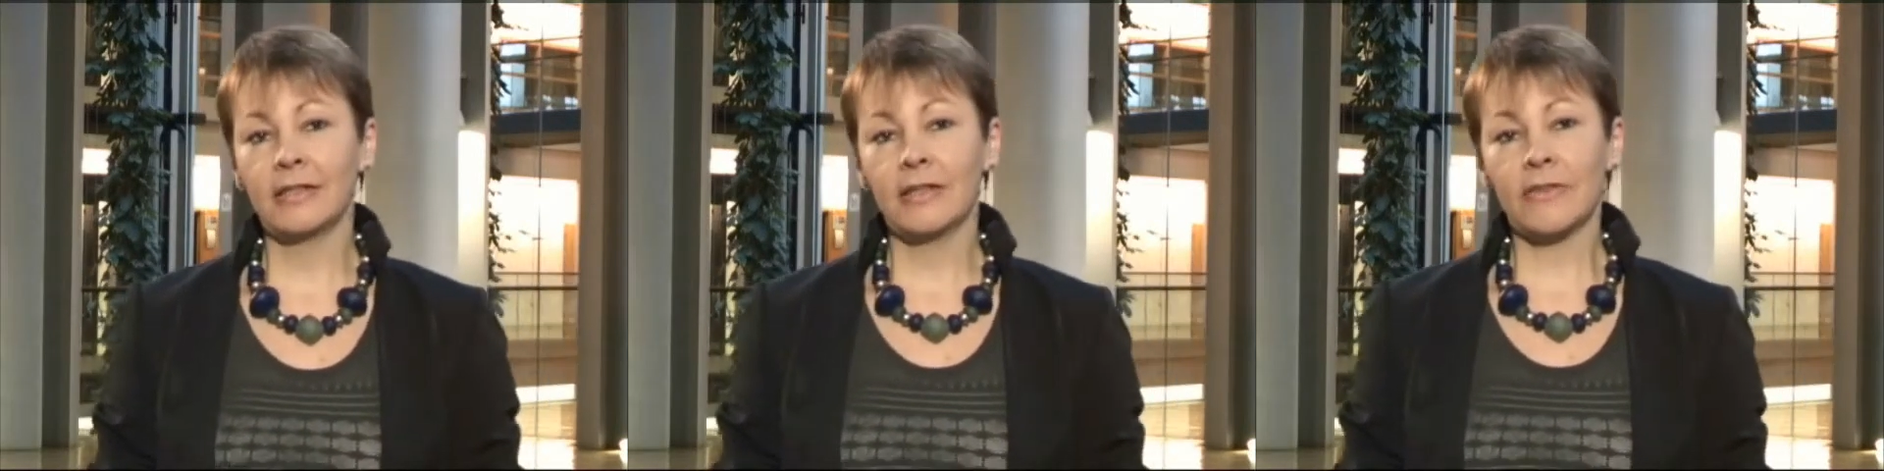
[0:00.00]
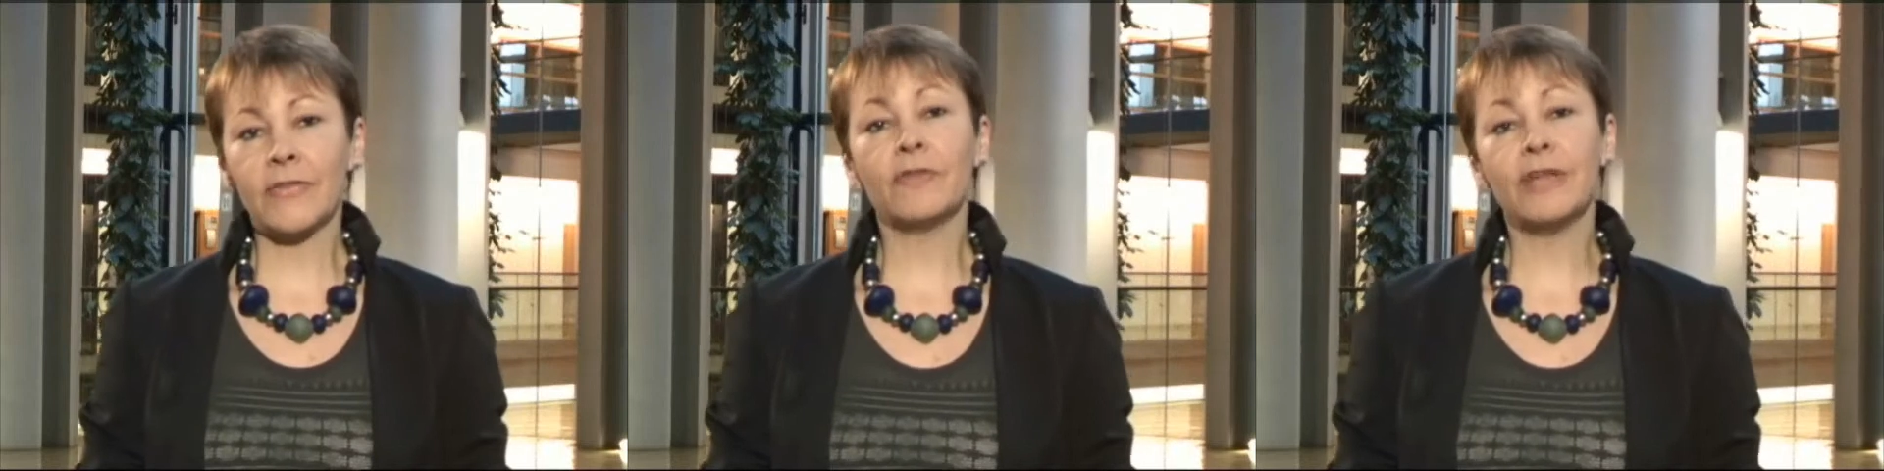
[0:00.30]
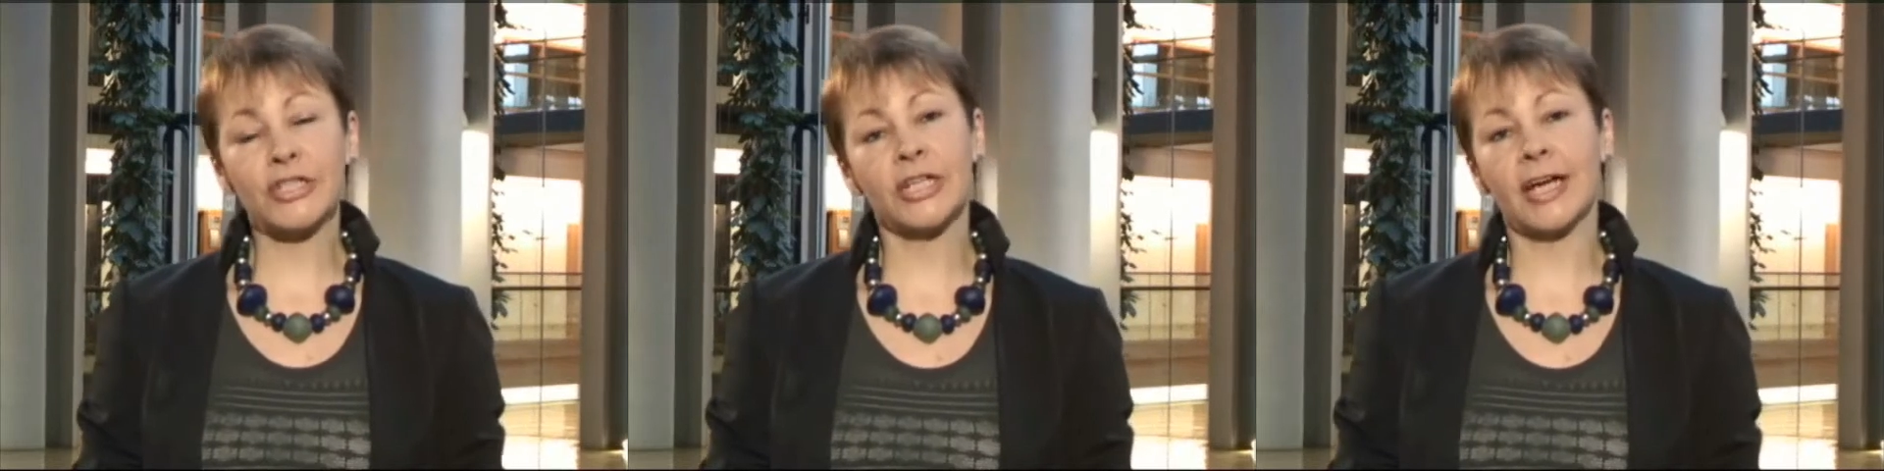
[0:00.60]
that the
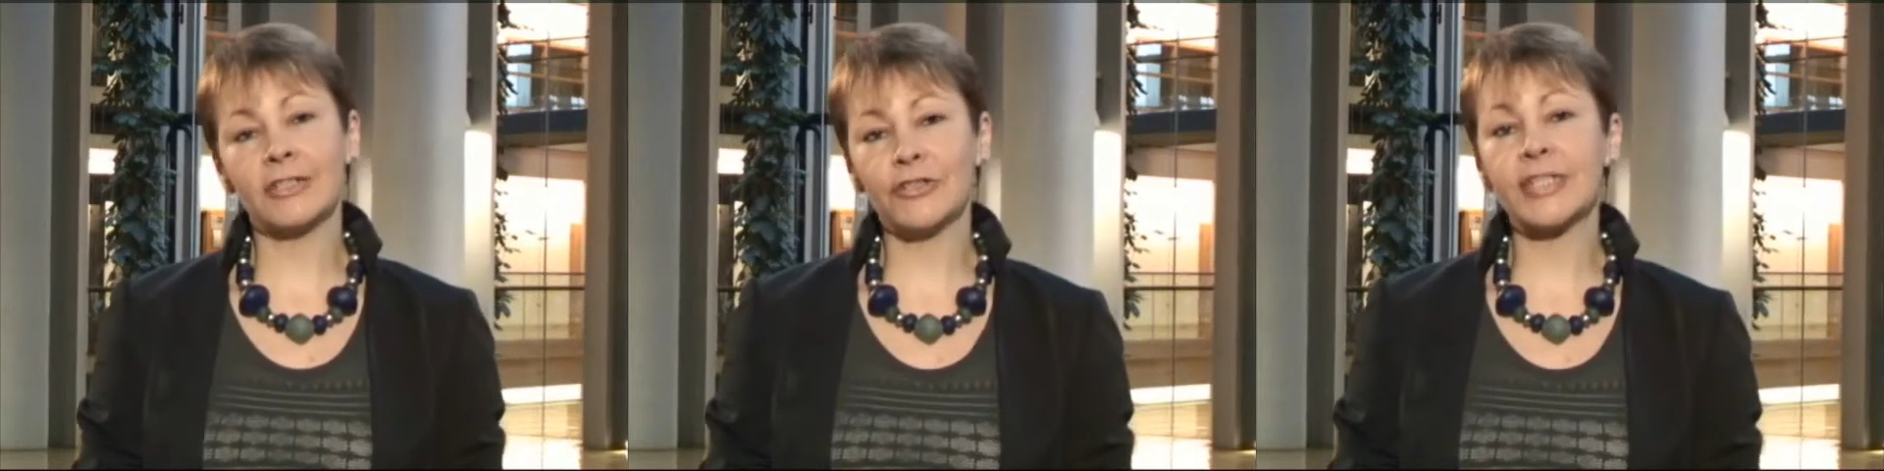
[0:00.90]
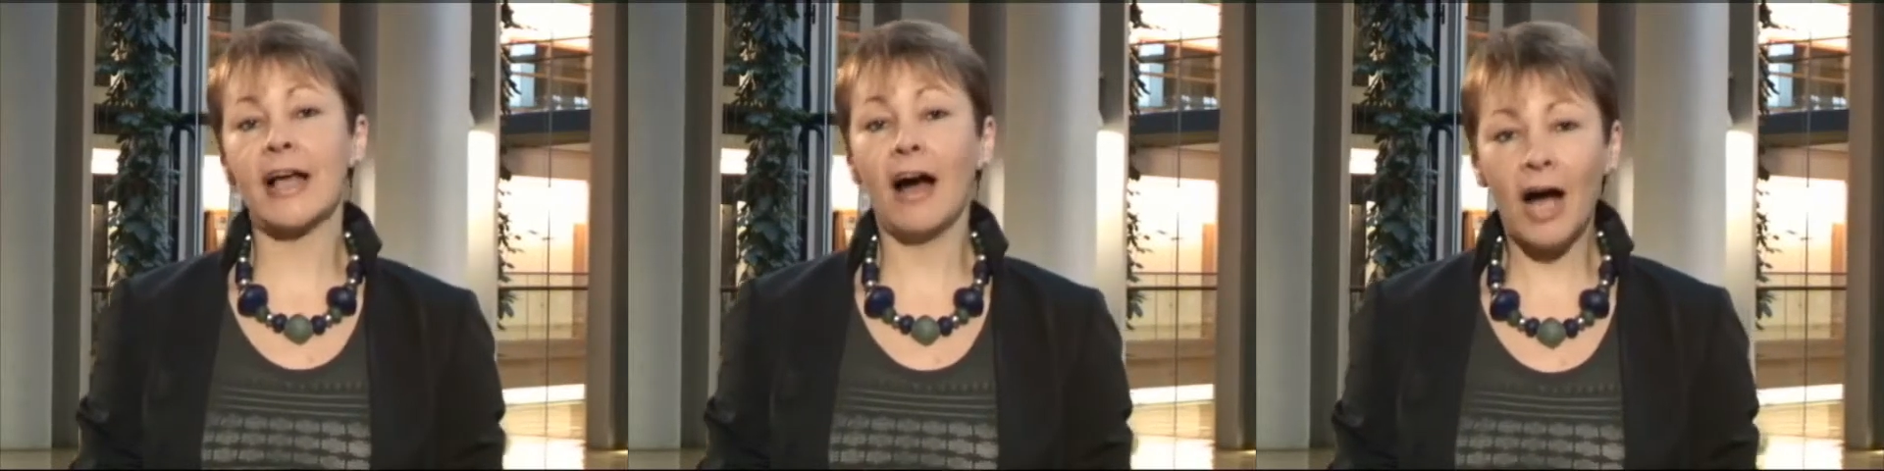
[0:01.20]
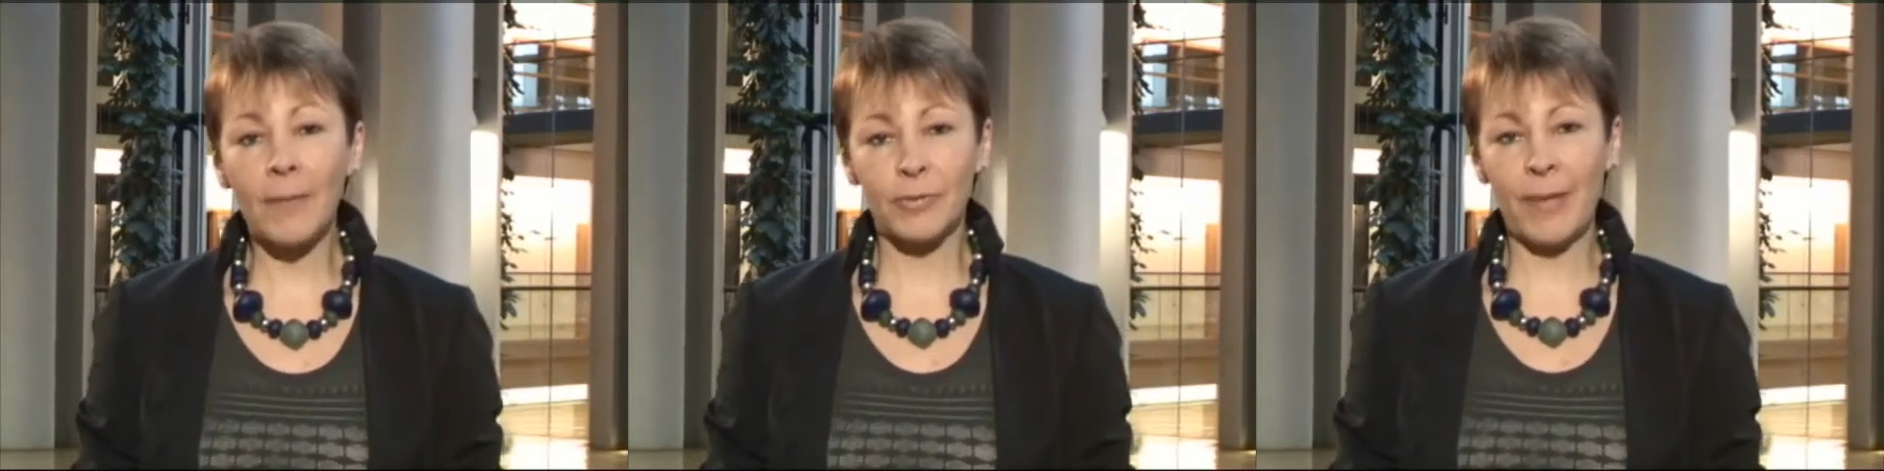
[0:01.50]
richer countries
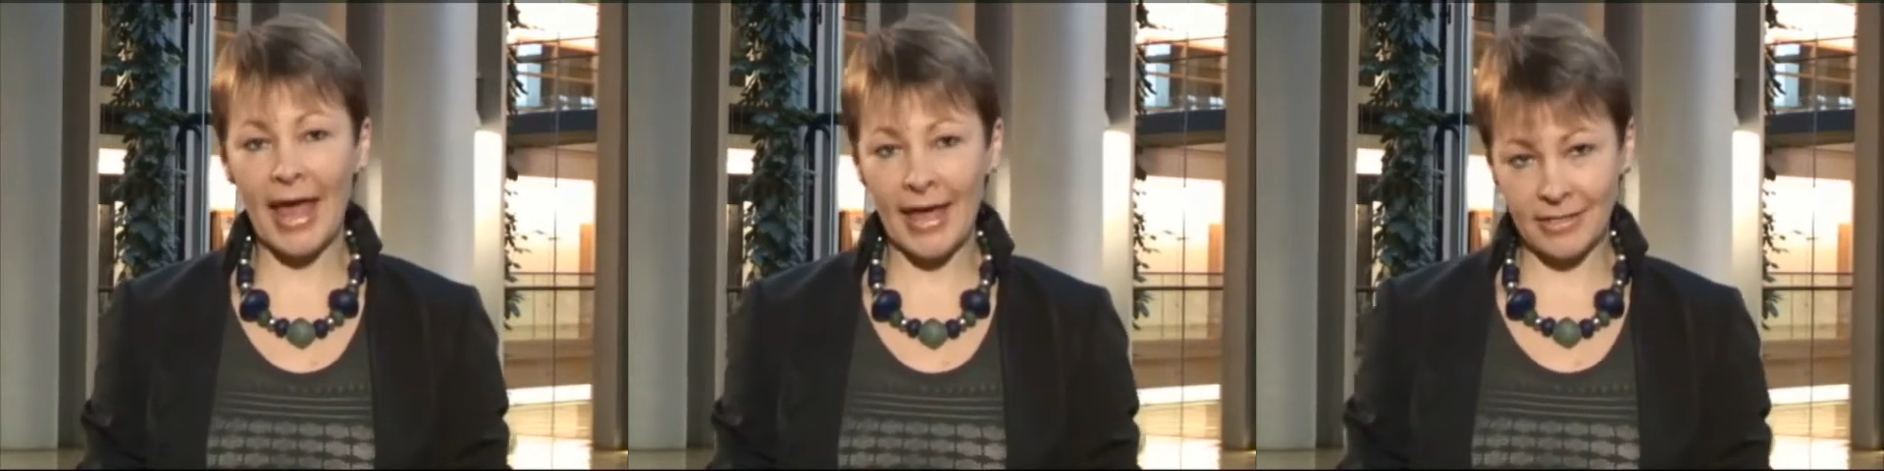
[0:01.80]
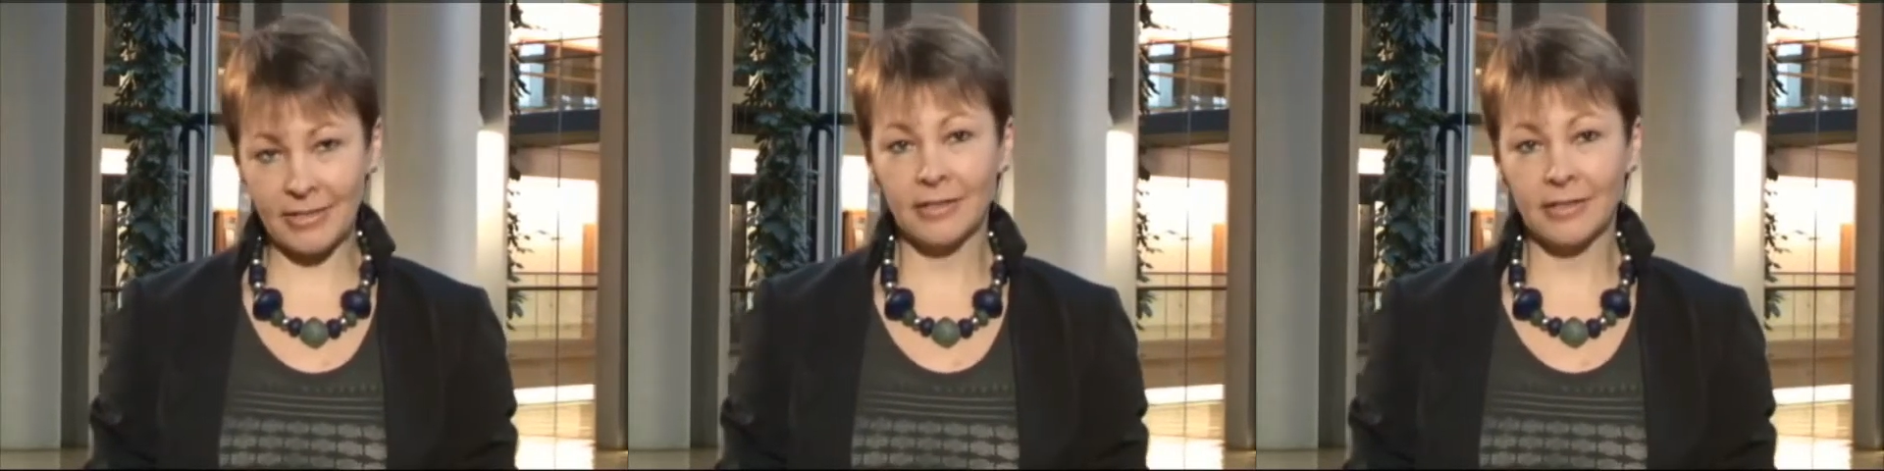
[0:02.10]
are prepared